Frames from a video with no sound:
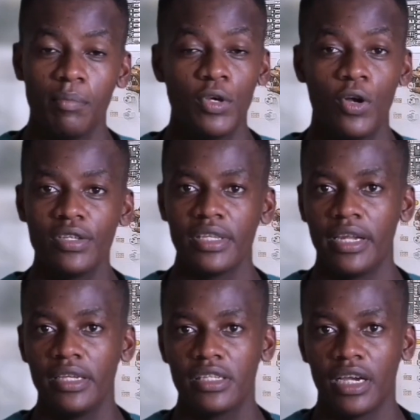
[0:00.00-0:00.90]
because it
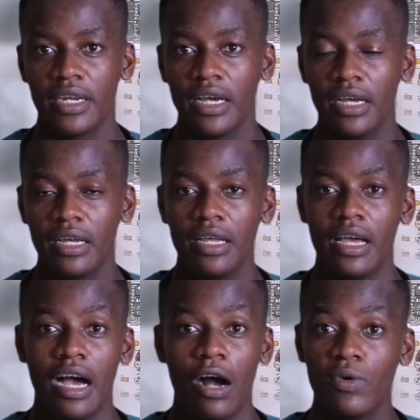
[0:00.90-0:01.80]
is China,
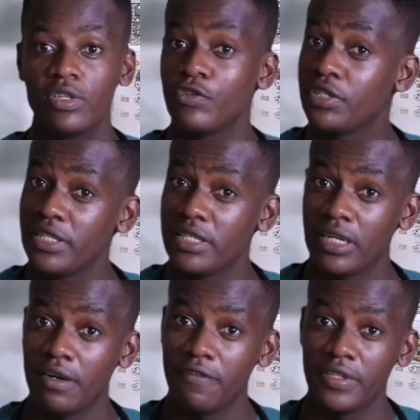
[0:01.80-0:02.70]
I was fortunate
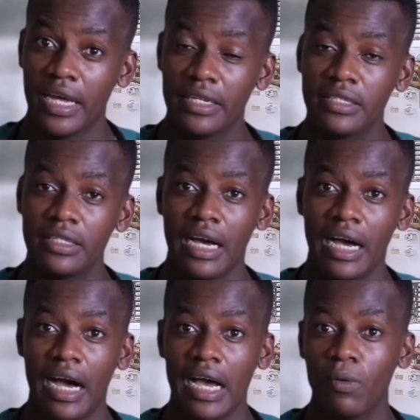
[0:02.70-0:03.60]
enough that
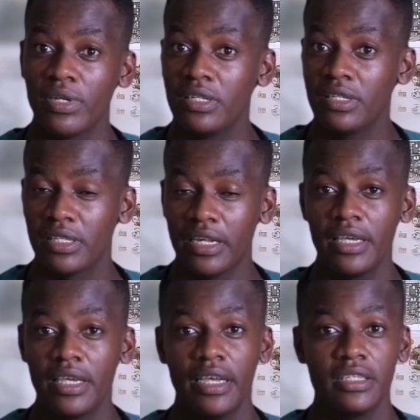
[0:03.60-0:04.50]
I wasn't
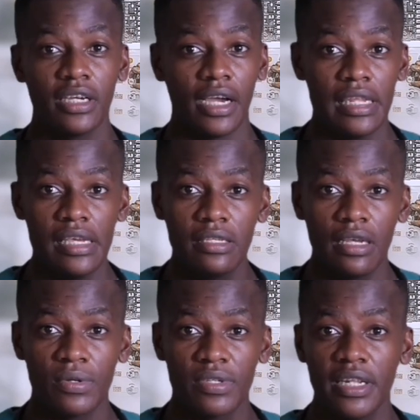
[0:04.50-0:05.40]
studying in Chinese,
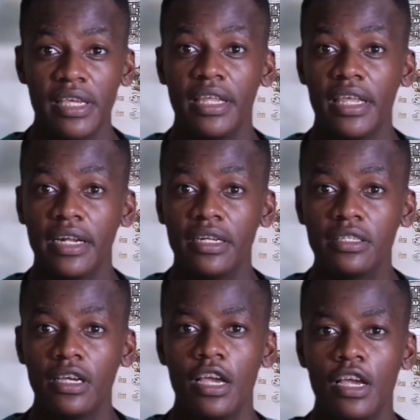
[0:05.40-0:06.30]
I was studying in English,